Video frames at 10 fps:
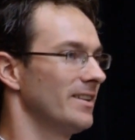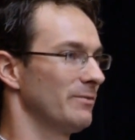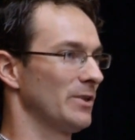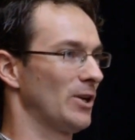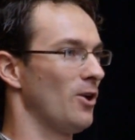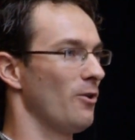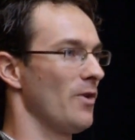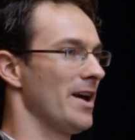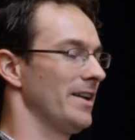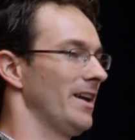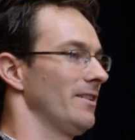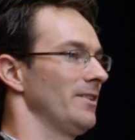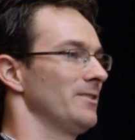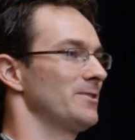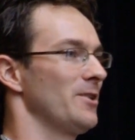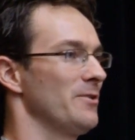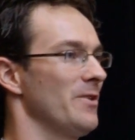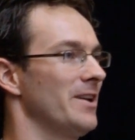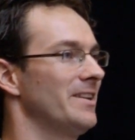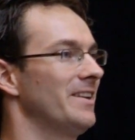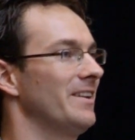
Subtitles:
I'm going to call Ryan out here, sorry, Ryan.